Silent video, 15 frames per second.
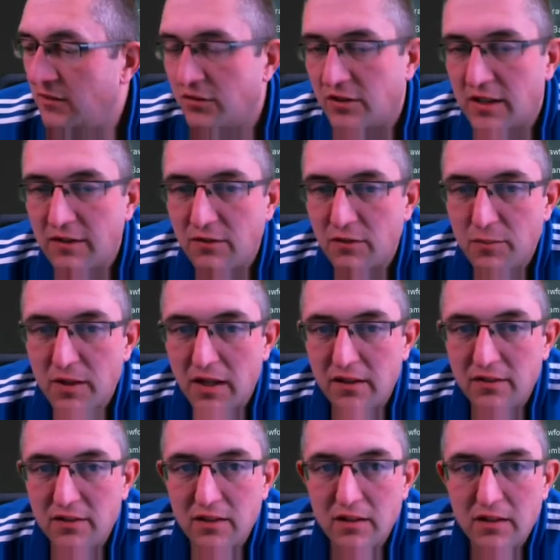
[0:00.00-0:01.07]
just give him
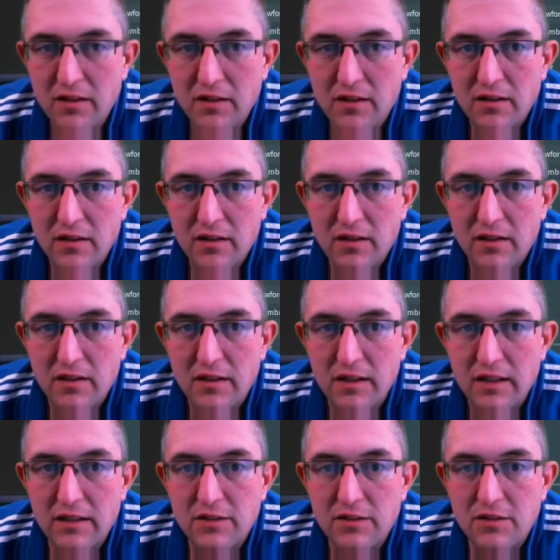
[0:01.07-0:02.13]
that, and
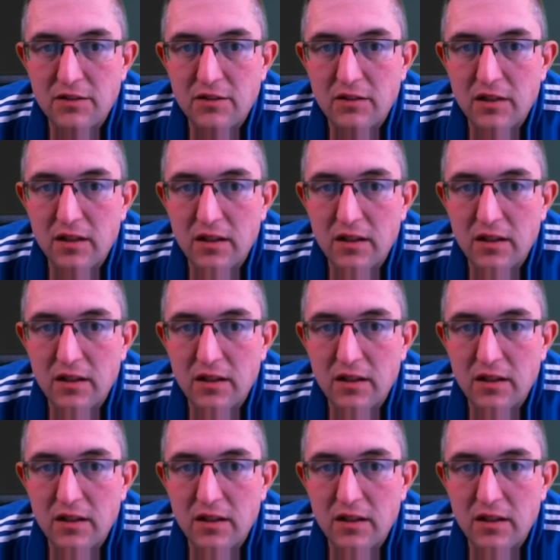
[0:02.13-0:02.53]
let's